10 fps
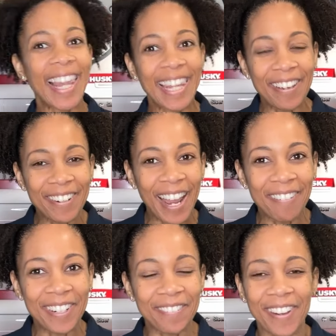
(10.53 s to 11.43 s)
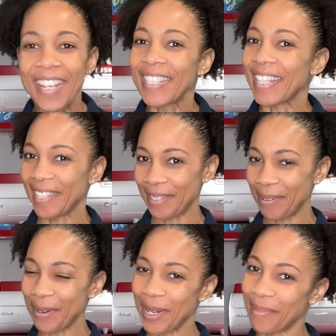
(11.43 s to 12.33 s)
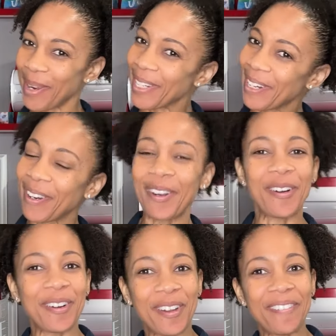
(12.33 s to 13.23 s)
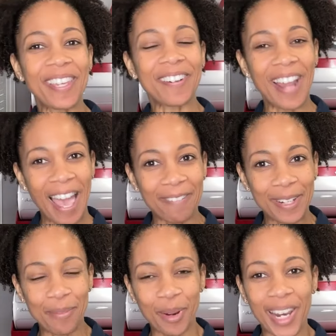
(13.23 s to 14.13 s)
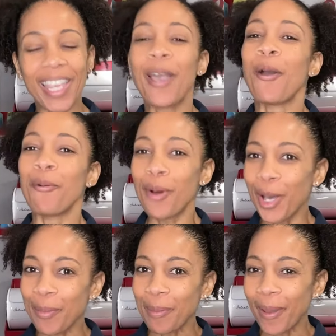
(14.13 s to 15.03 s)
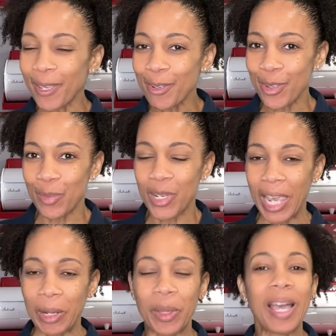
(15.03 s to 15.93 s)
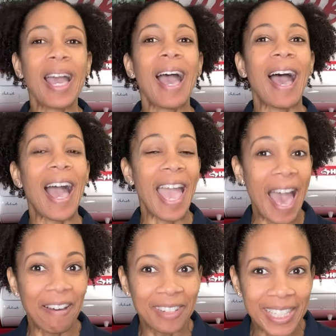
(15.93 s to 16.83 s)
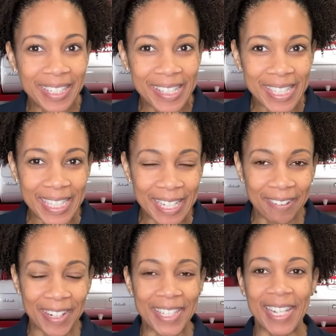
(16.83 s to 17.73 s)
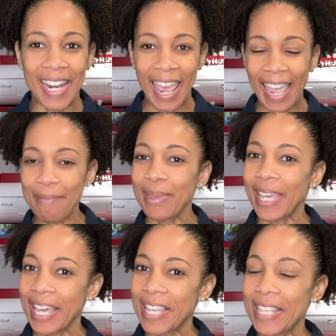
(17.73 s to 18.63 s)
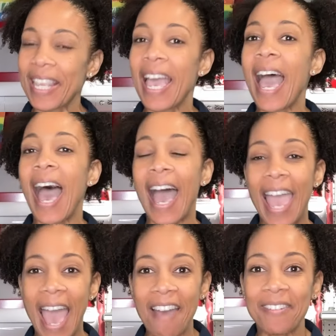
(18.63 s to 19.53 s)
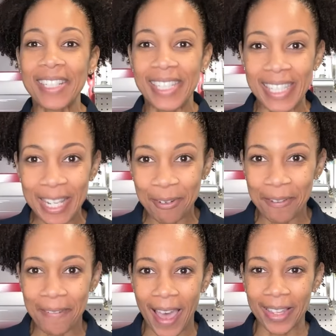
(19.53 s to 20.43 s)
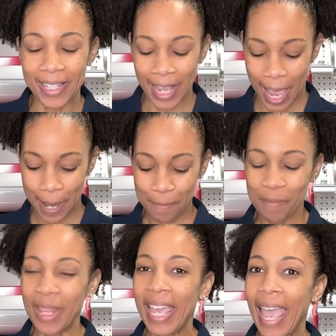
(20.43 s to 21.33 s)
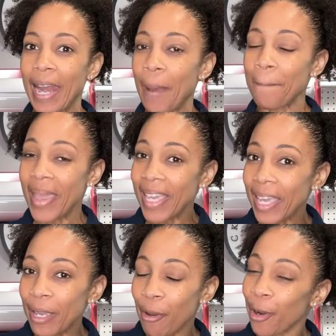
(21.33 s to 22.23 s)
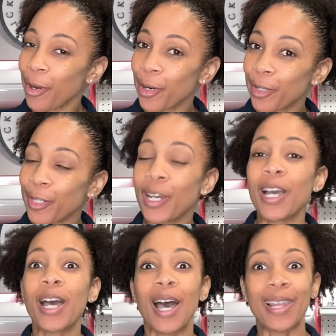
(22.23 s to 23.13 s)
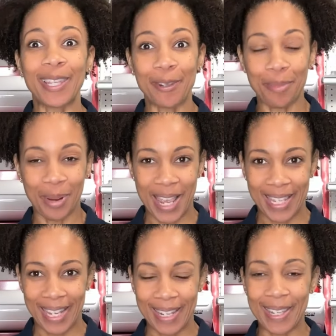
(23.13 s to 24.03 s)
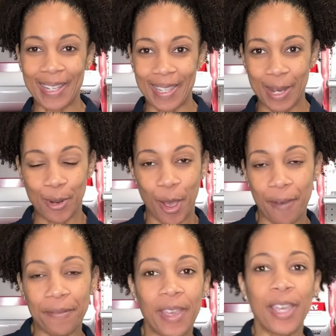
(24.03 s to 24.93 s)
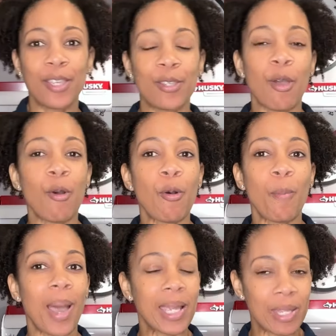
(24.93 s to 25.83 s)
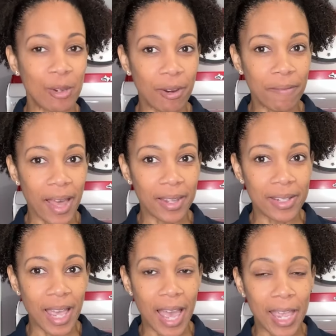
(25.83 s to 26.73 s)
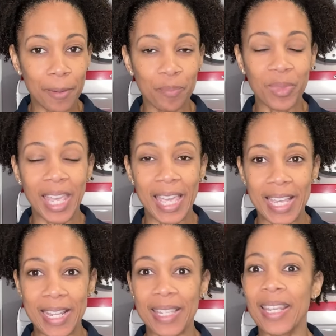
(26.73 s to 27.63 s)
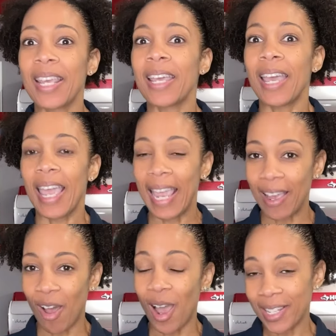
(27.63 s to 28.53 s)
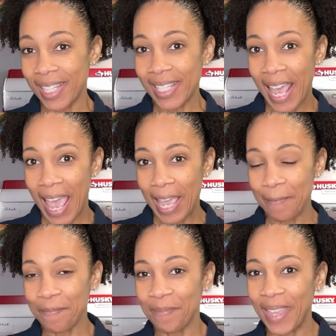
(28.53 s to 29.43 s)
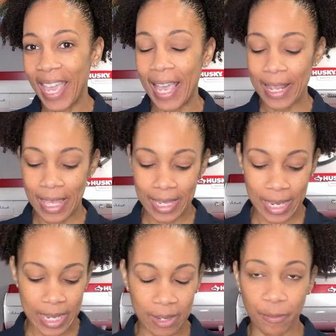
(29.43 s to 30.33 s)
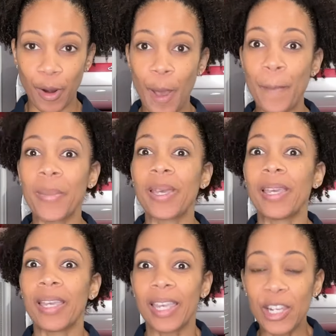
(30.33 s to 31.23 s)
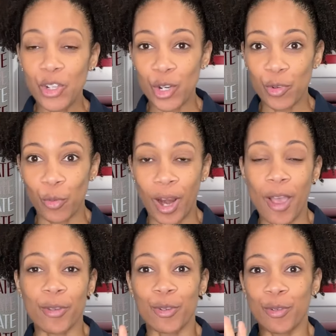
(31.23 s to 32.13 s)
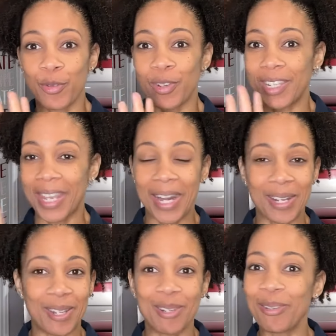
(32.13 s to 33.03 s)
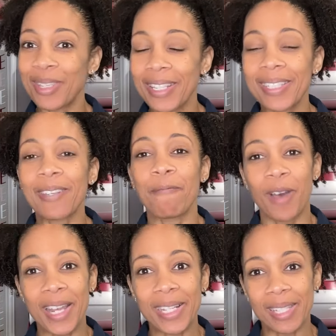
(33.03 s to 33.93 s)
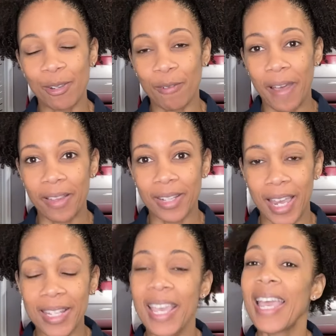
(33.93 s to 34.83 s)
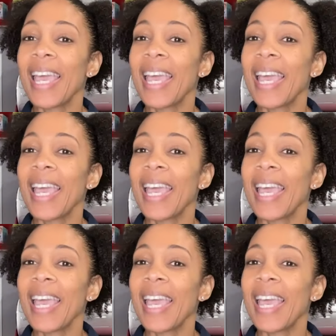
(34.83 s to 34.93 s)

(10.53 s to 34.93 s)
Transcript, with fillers: Hello crafty friends, it's Courtney Brickner, owner of The Crafty Brick. Welcome to my YouTube channel. I have a little secret today because I have a secret Valentine and I'm making her a little present to send off. So my secret Valentine is Aunt Auntie Tay and this is from Heat Transfer Warehouse who decided to do these fun secret Valentines.